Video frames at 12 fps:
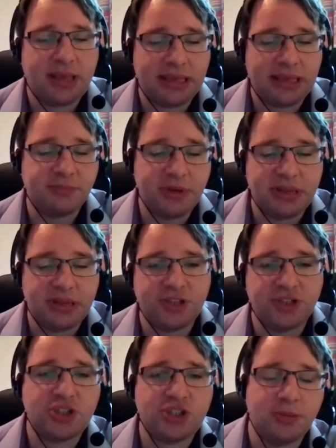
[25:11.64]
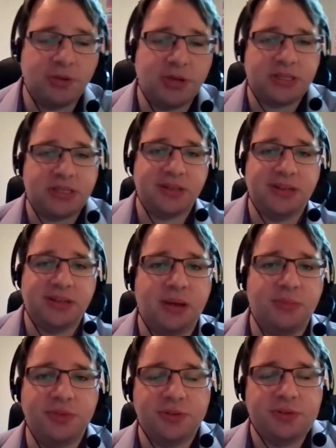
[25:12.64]
is being, as you say, being done at a
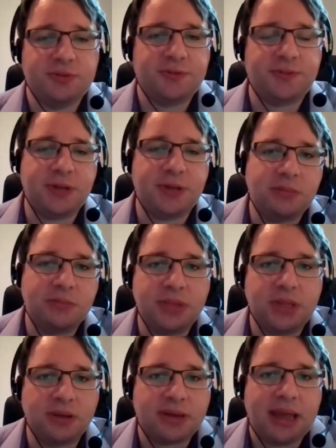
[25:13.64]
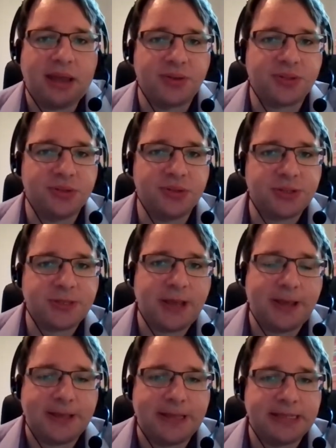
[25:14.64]
number of you know, councils,
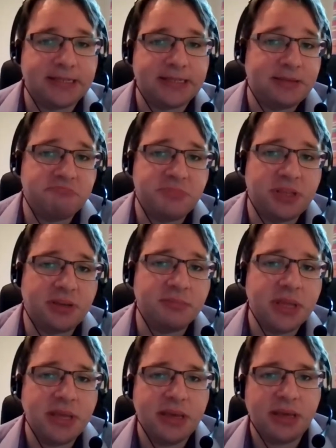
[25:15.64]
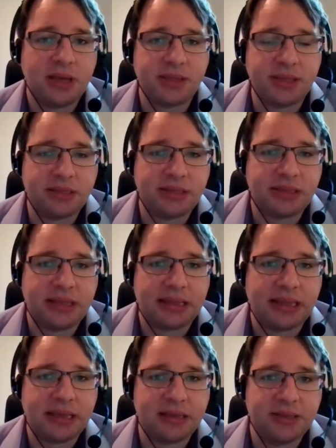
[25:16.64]
and I think
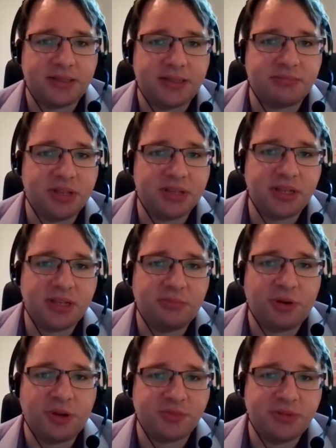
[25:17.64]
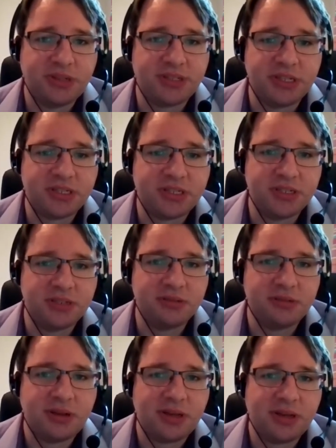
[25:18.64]
that is certainly a possibility to
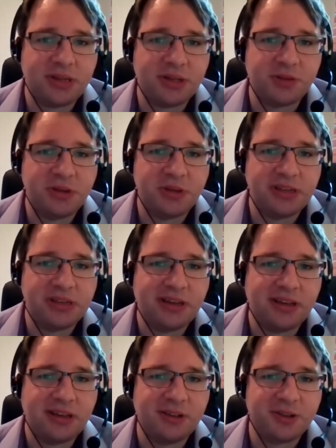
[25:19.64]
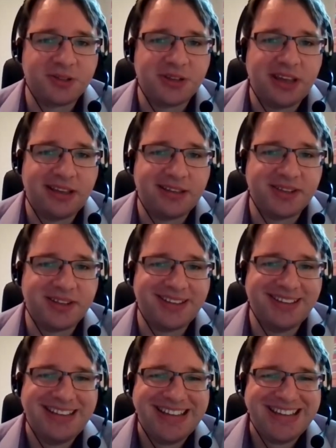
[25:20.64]
be looked at as I
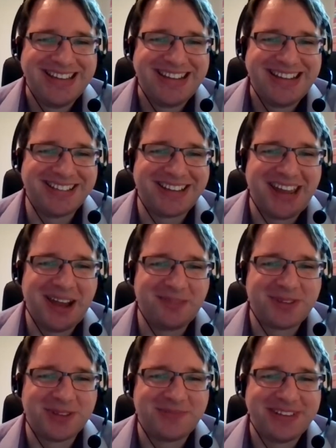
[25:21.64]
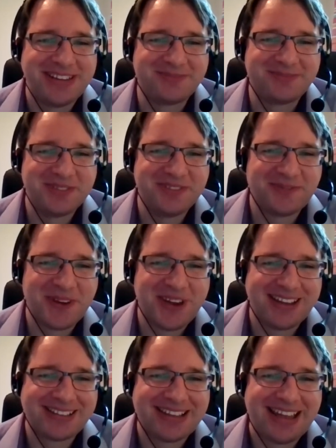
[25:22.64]
get up to speed with
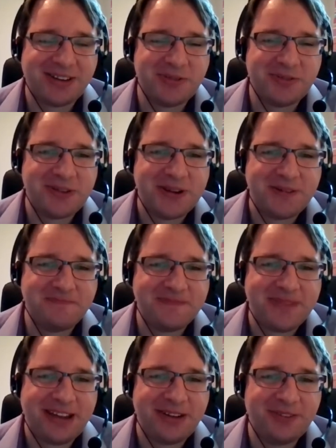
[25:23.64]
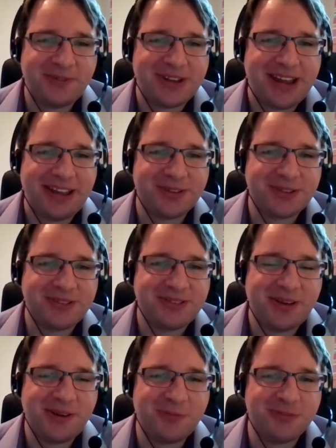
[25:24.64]
how Enfield
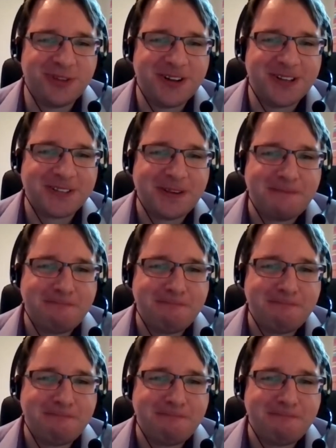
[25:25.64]
Council operates.